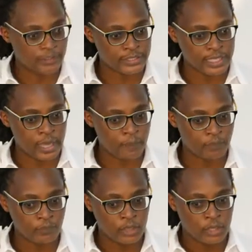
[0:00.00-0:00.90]

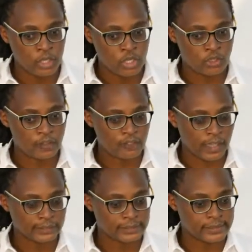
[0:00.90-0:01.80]
some
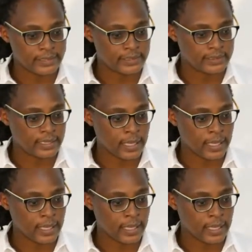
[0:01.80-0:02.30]
universities